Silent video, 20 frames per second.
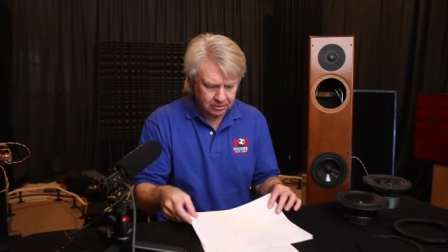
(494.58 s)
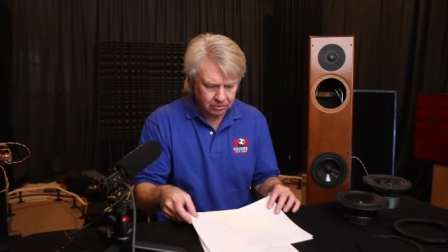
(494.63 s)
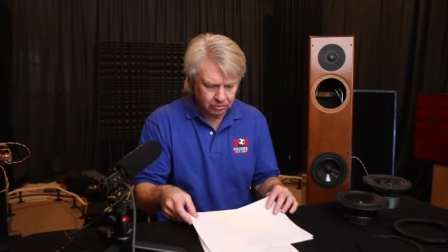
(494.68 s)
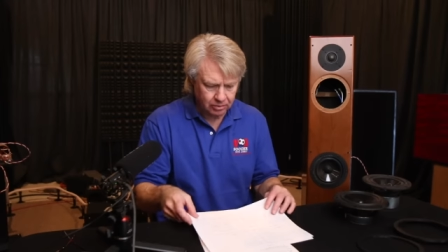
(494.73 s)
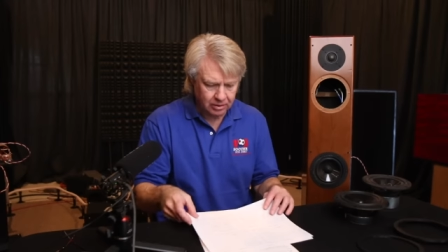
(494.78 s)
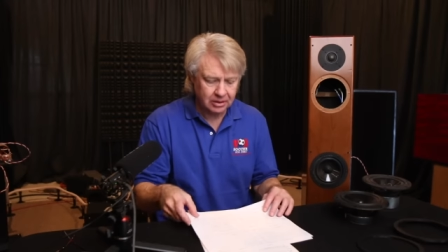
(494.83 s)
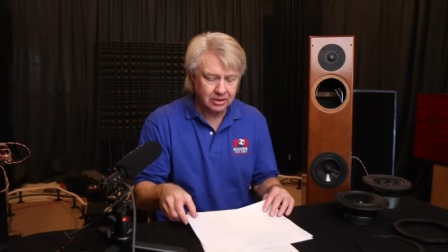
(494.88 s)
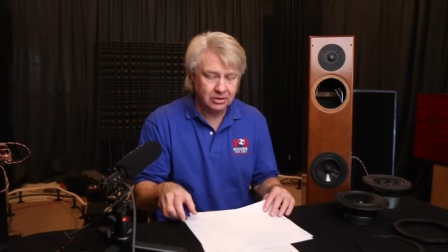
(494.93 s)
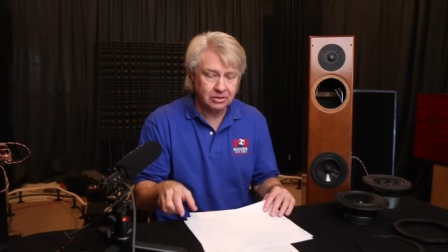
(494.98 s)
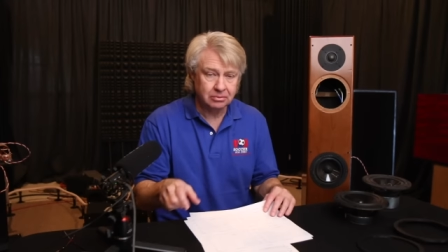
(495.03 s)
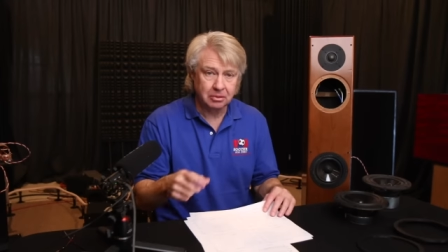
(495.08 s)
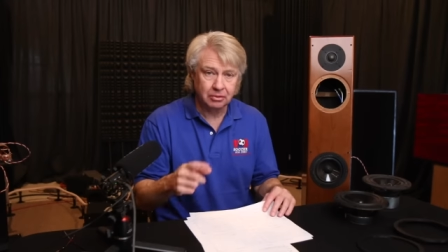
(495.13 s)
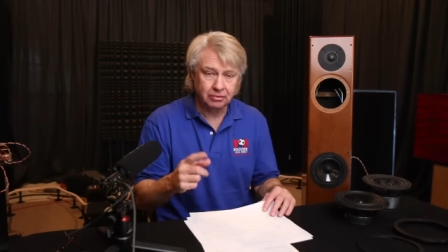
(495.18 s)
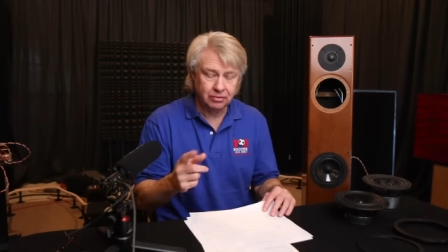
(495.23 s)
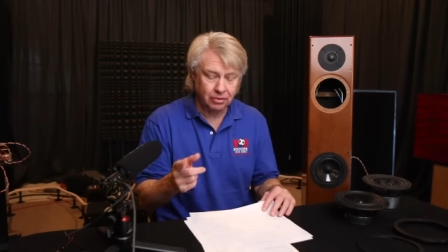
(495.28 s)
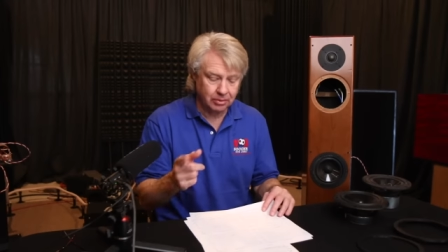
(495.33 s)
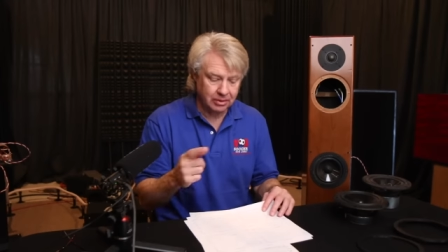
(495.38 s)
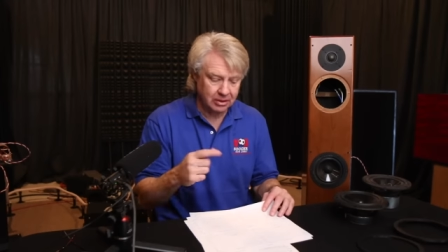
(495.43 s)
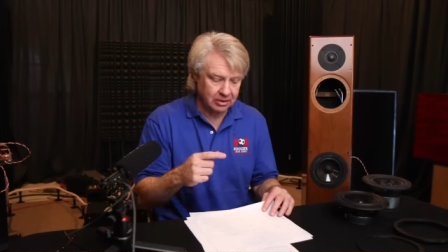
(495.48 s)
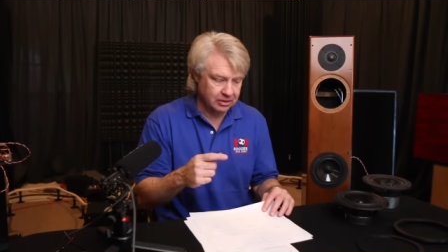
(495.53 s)
well,
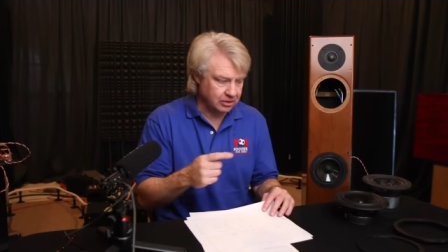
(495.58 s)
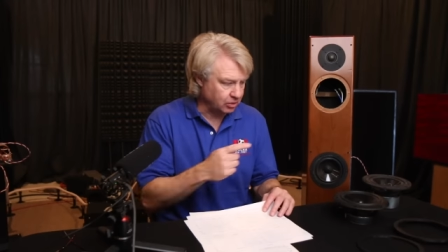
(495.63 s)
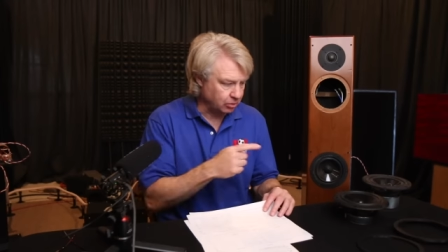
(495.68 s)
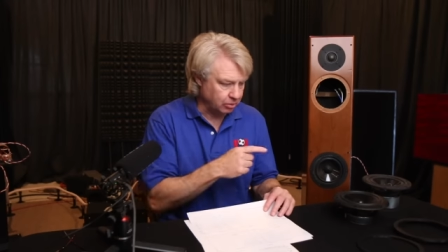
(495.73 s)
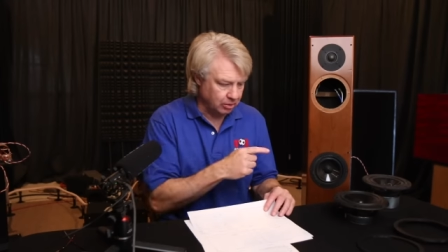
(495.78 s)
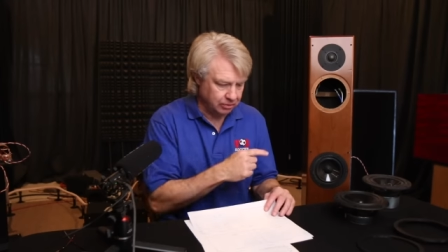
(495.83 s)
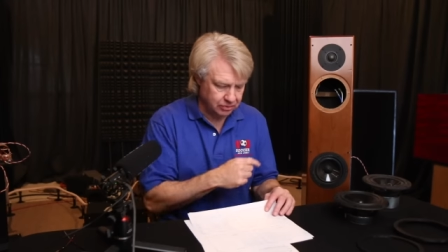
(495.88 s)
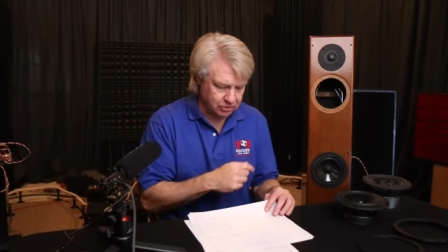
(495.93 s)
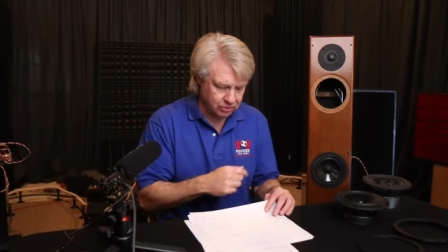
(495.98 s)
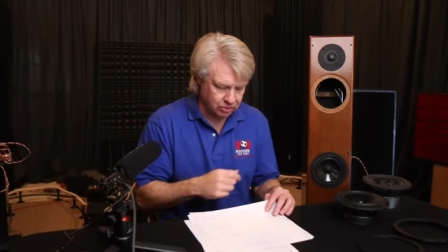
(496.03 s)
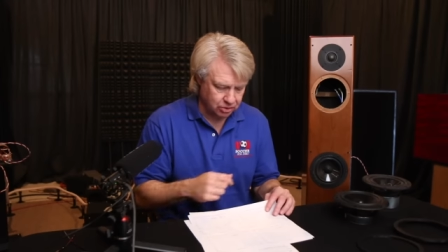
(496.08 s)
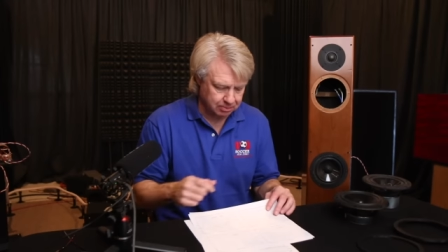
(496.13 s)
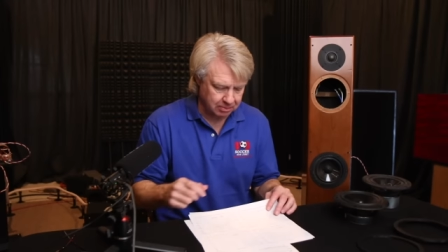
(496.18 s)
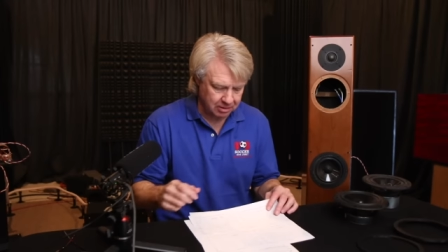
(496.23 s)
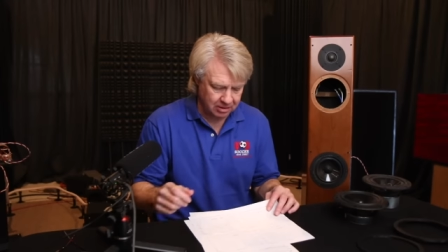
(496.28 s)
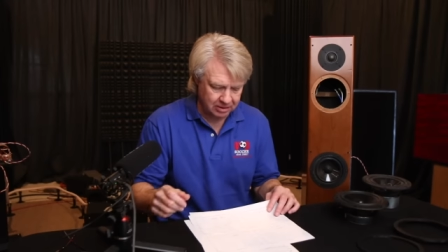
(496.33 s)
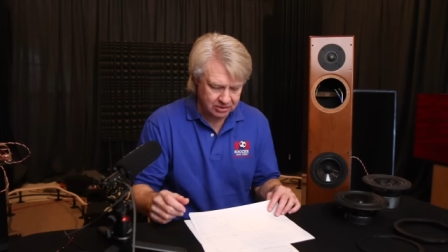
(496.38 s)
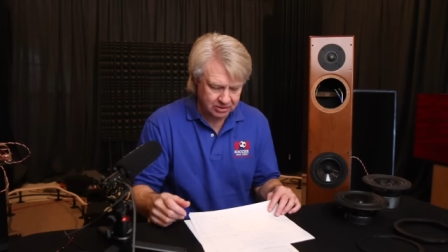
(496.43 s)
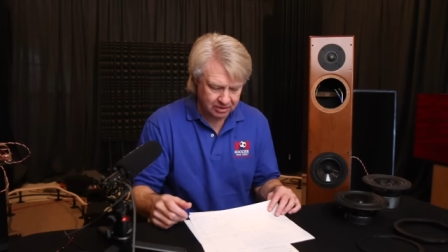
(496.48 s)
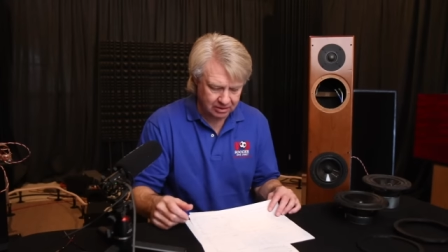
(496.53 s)
before we look at the woofer's
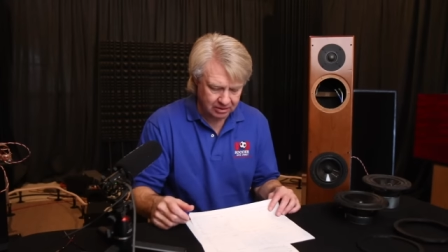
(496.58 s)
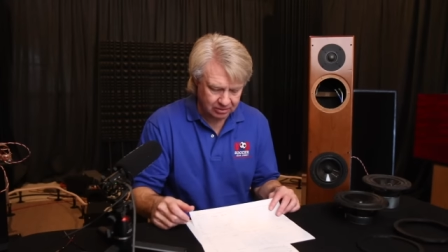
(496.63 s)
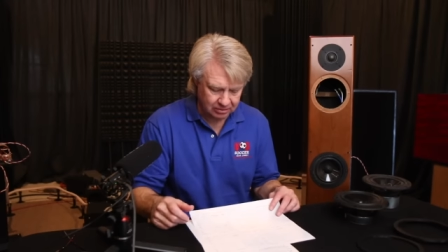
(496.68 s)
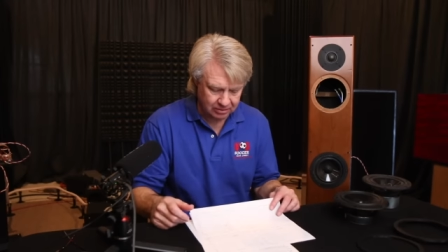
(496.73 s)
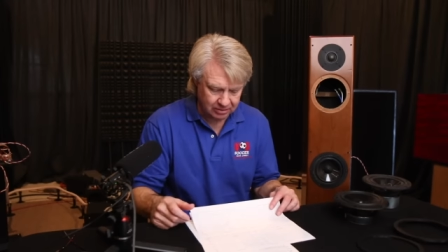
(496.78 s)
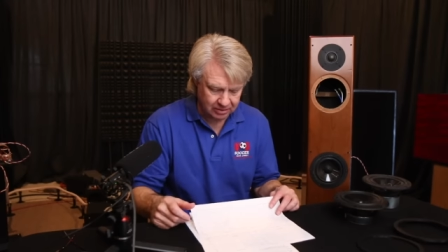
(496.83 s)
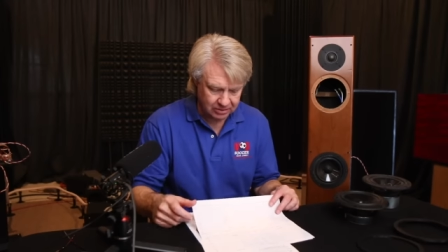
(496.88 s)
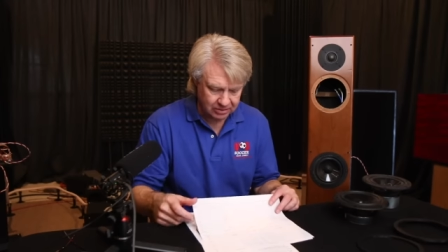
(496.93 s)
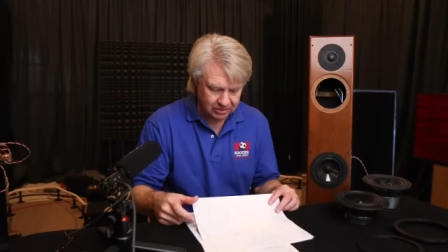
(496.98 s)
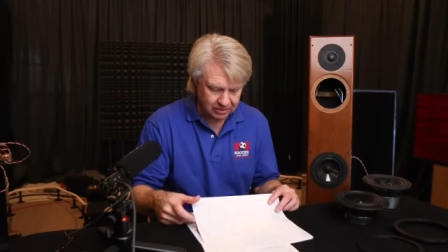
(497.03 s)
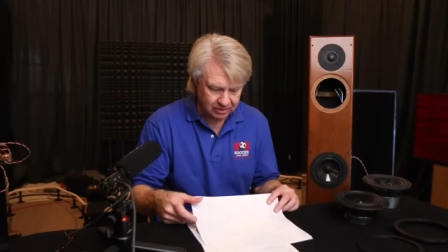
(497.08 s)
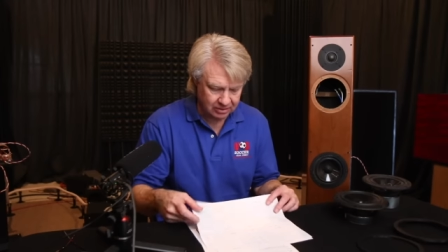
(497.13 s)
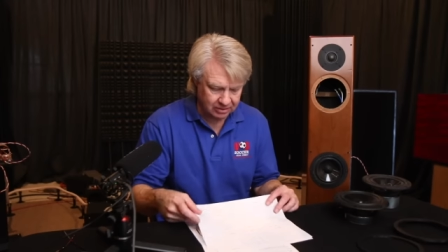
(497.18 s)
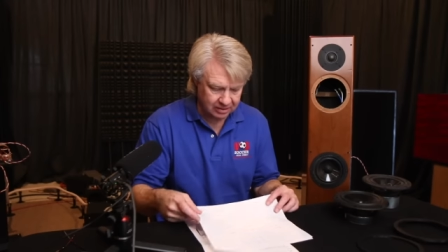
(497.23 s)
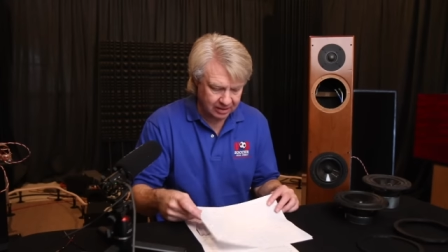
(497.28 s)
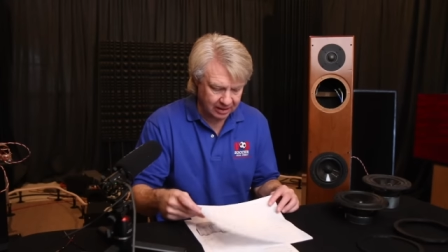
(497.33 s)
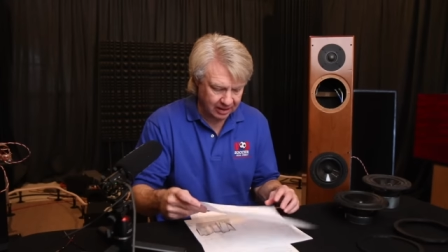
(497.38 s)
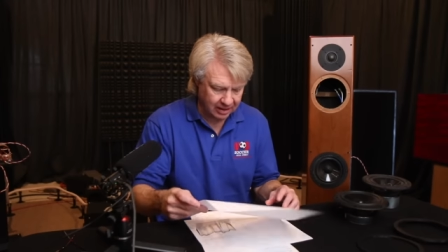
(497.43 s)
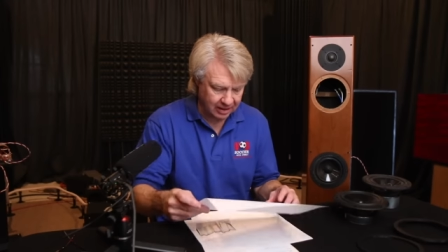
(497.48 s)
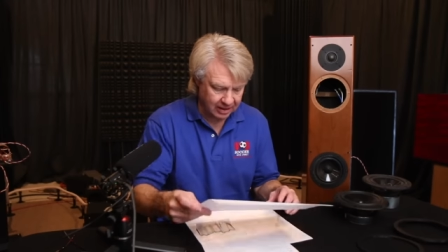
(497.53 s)
response alone, let's
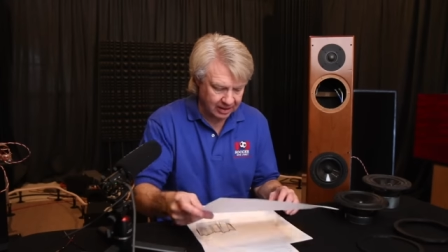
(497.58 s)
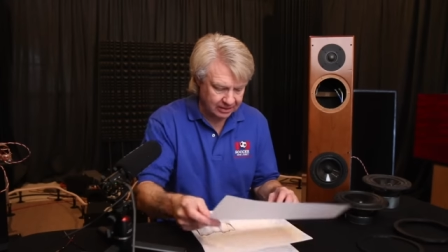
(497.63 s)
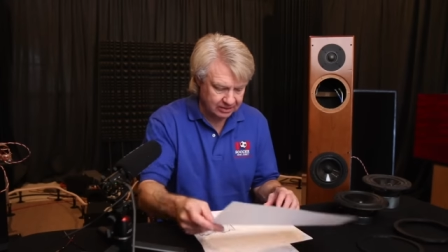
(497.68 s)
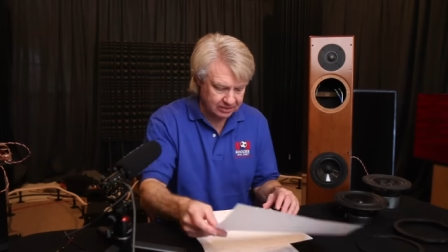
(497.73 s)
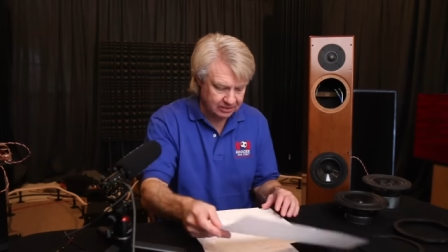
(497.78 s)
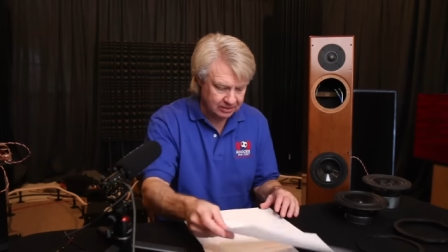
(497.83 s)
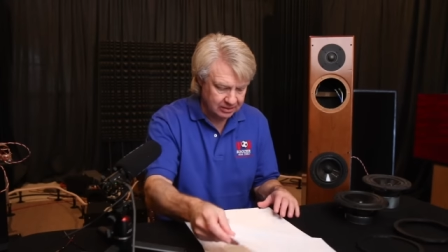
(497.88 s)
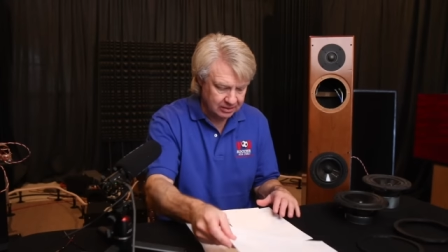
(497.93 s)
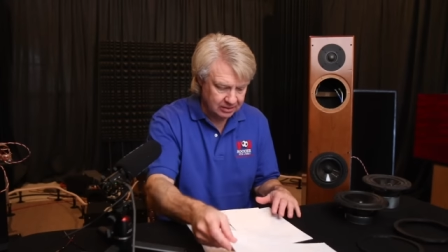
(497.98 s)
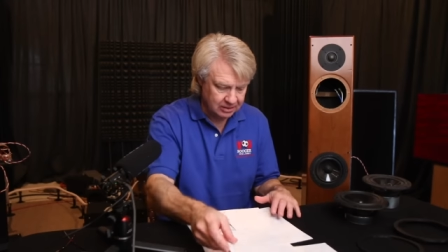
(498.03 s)
look at